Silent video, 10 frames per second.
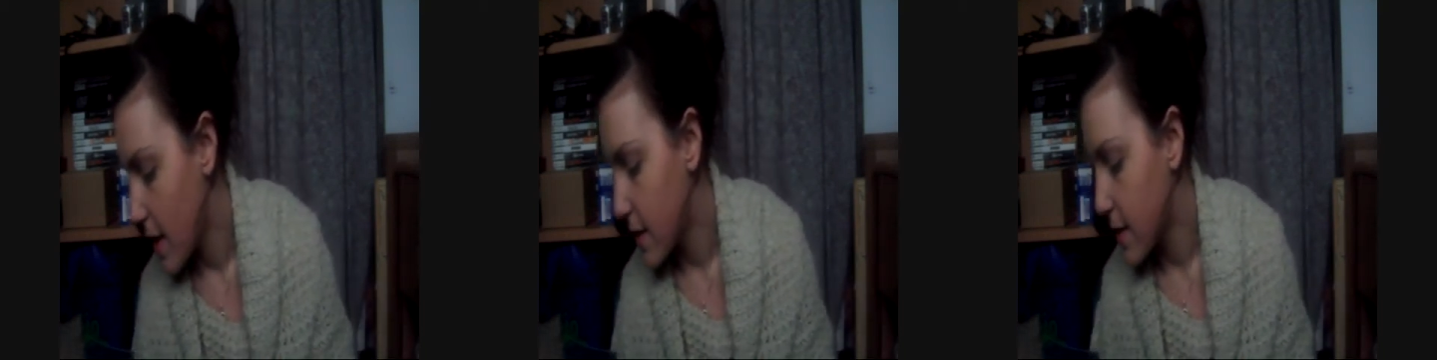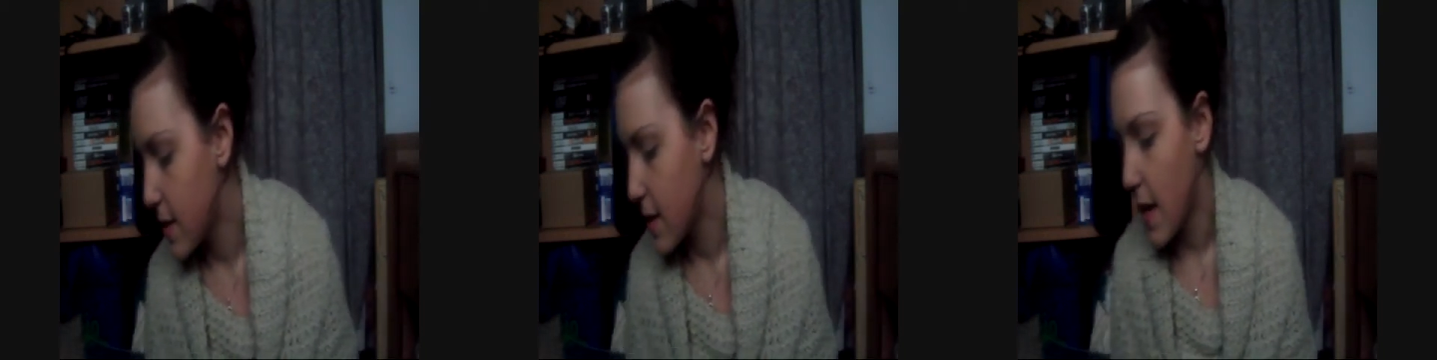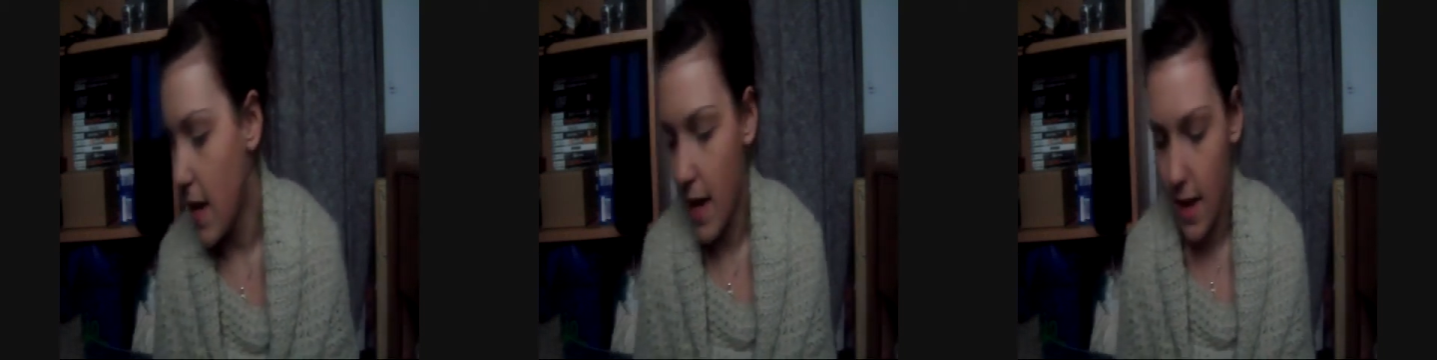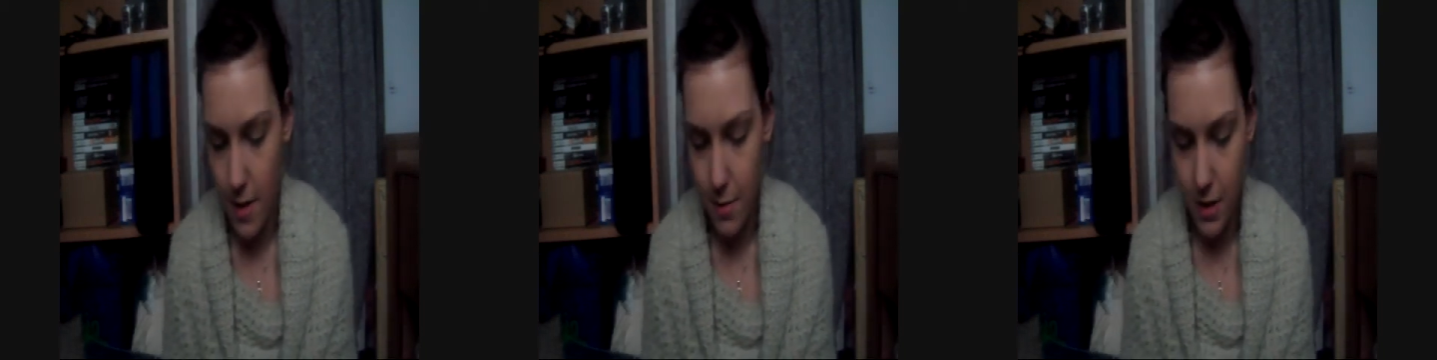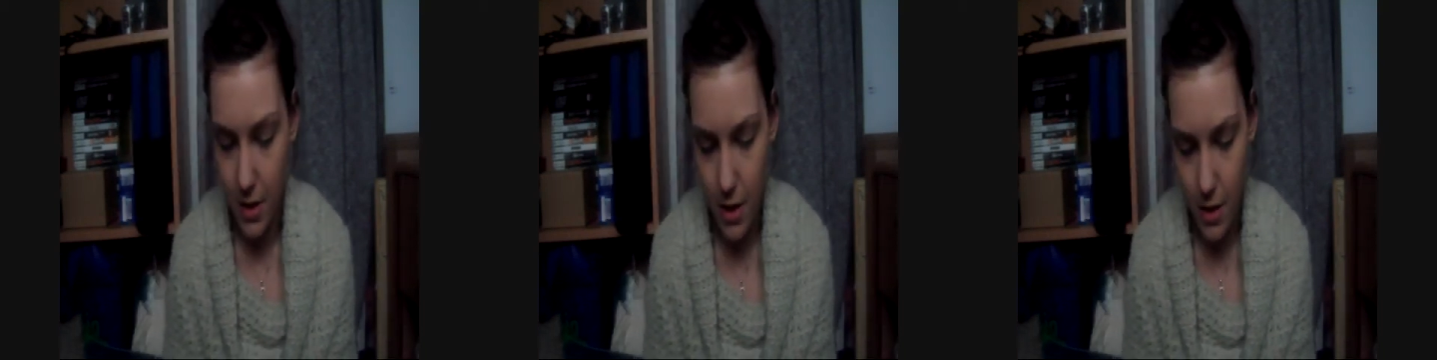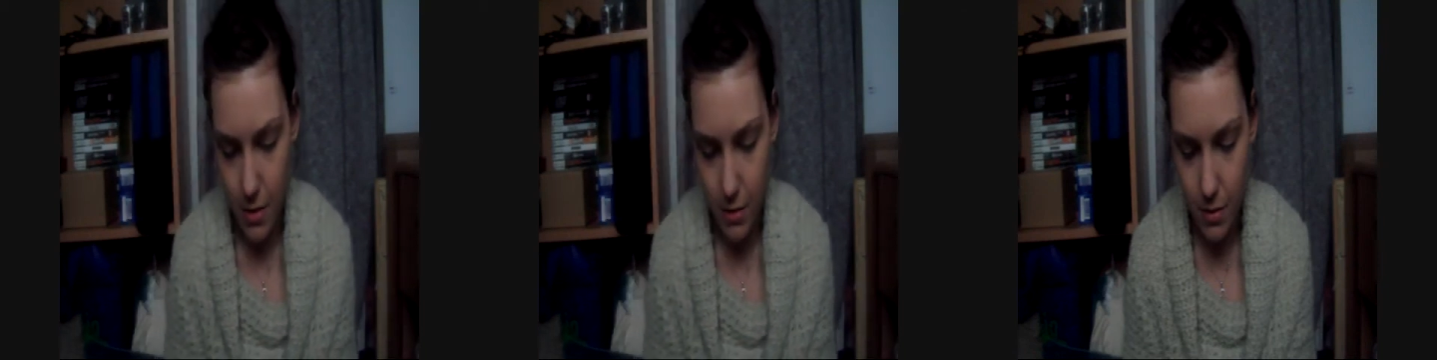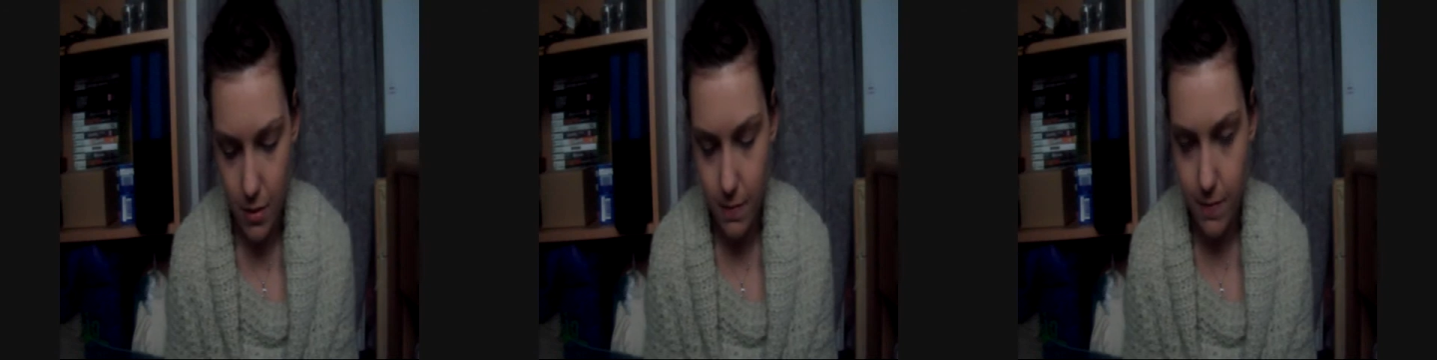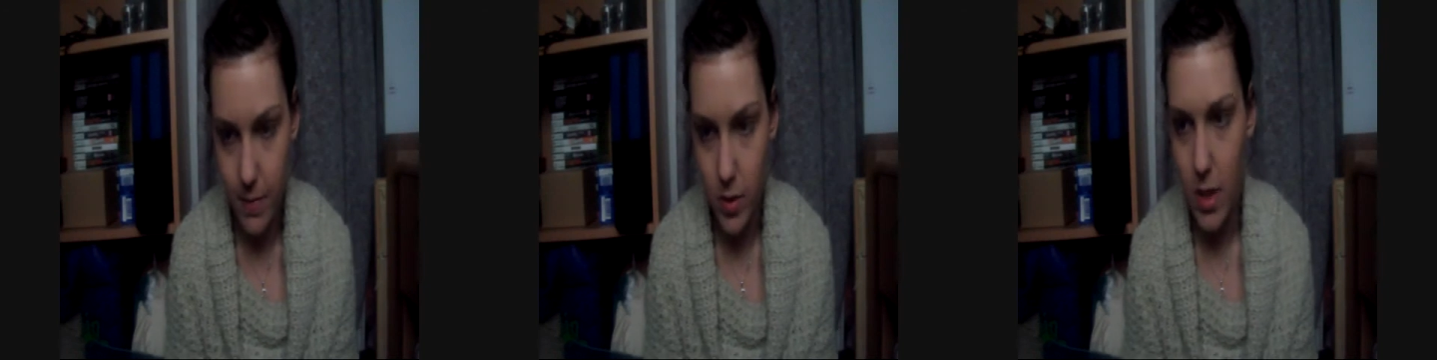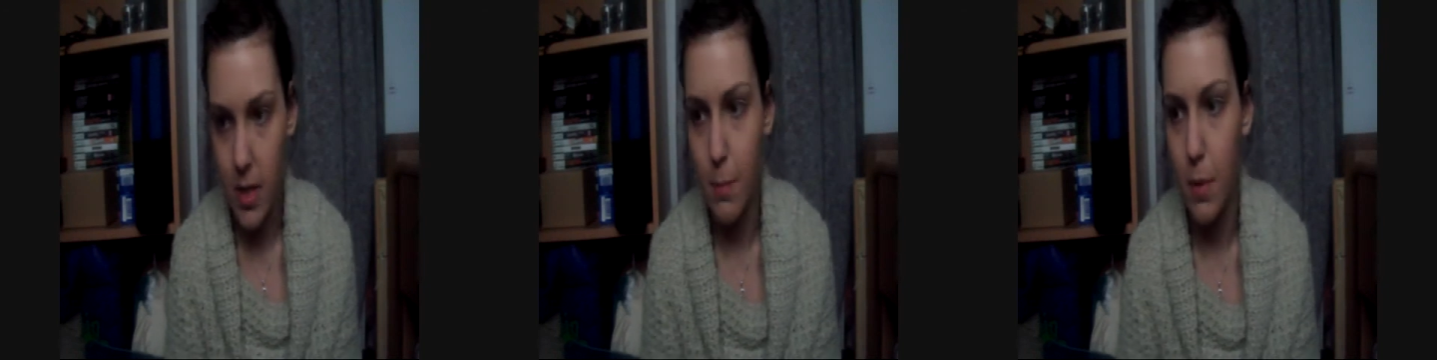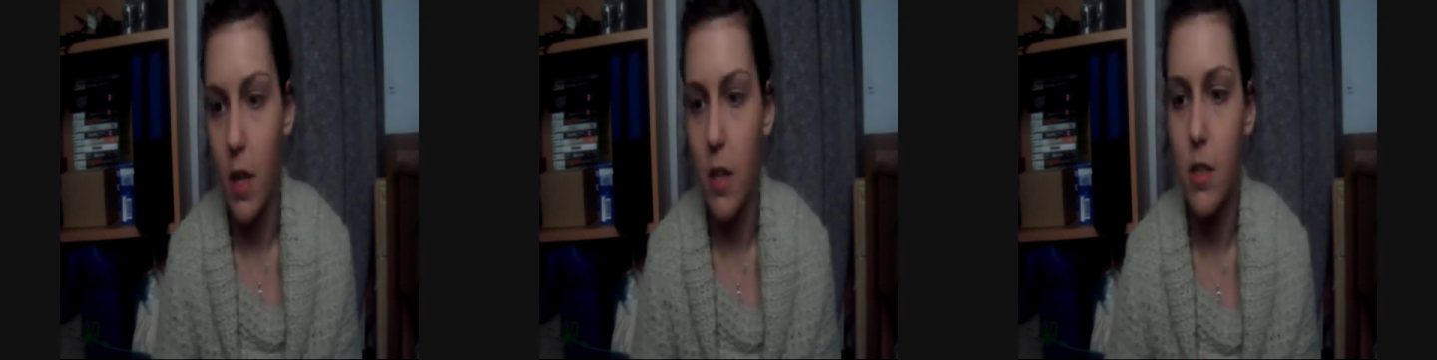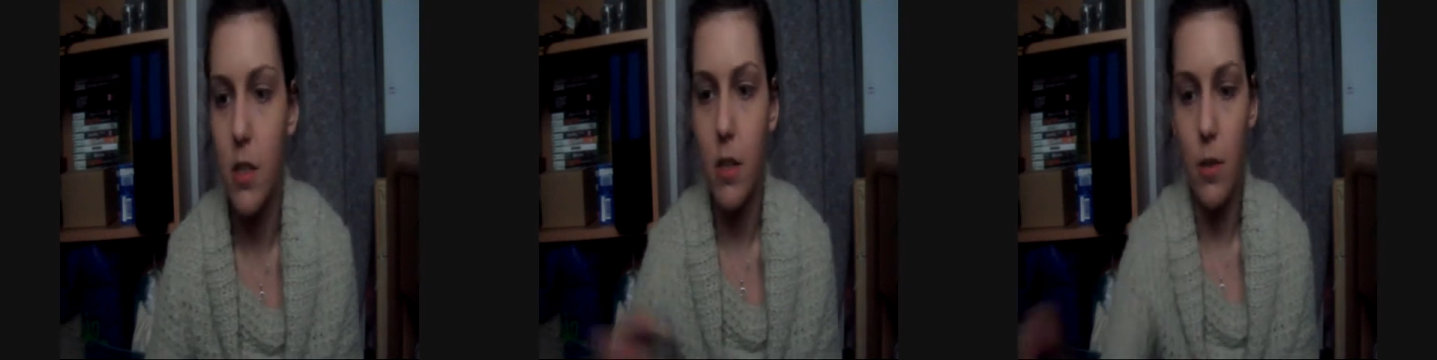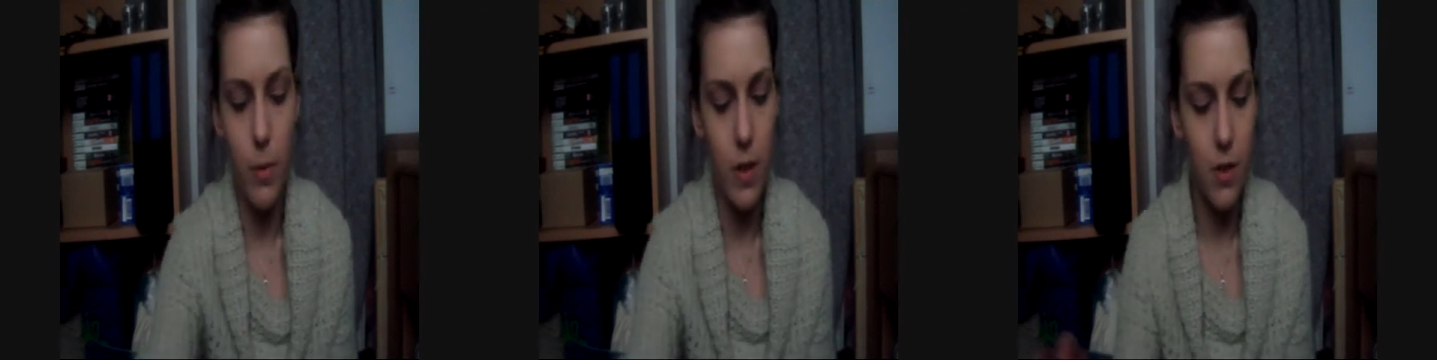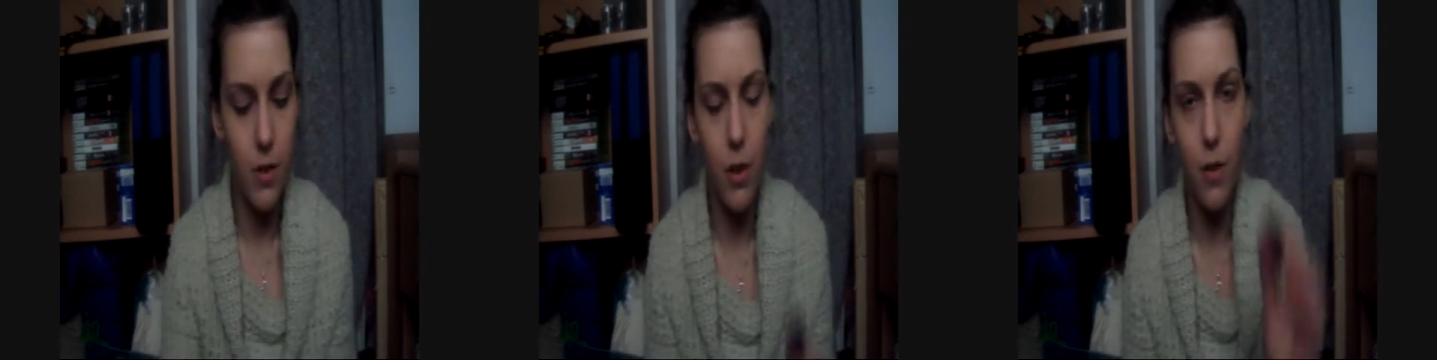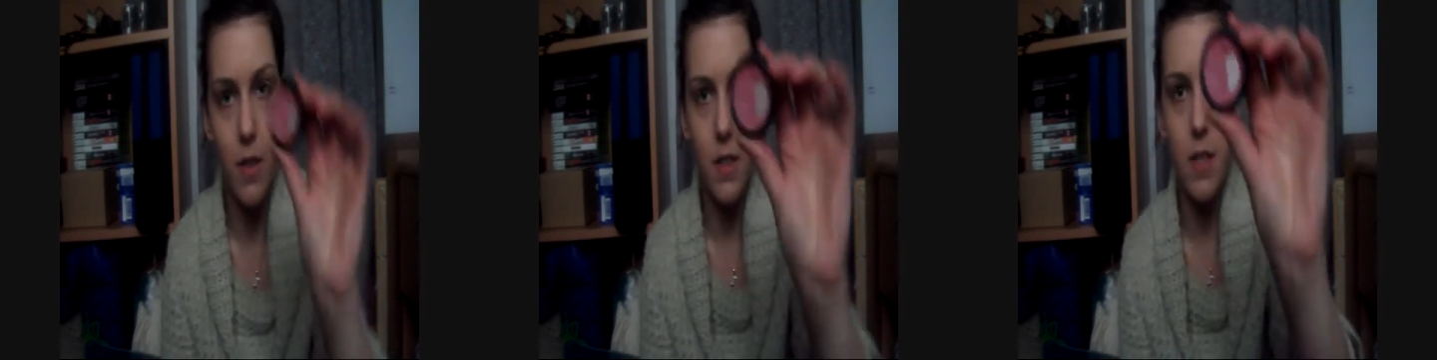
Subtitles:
And today I'm going to use this blush, which